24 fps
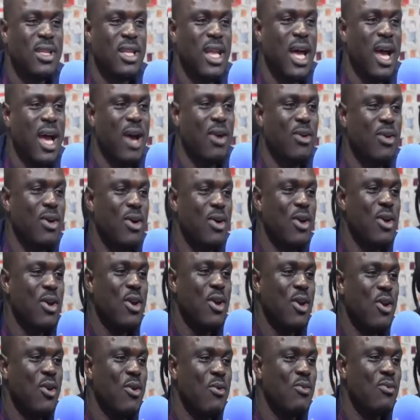Now,
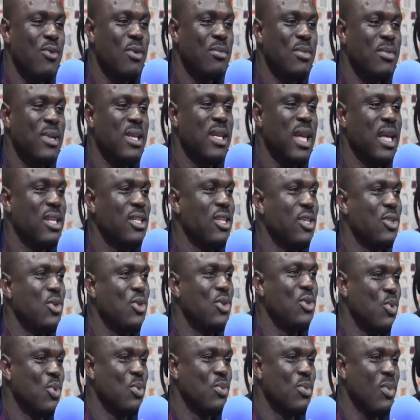from the
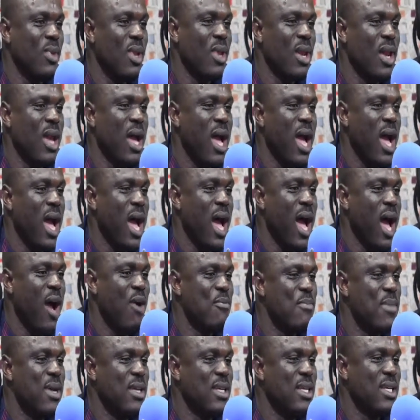92,
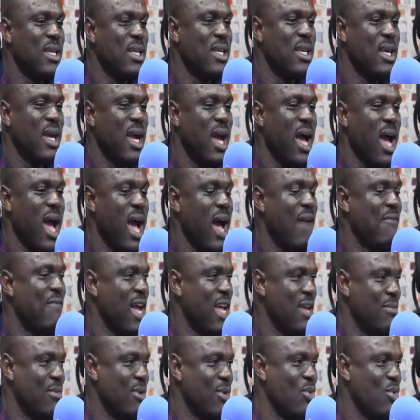how many are
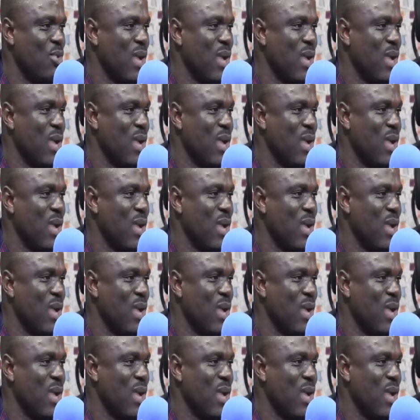viable?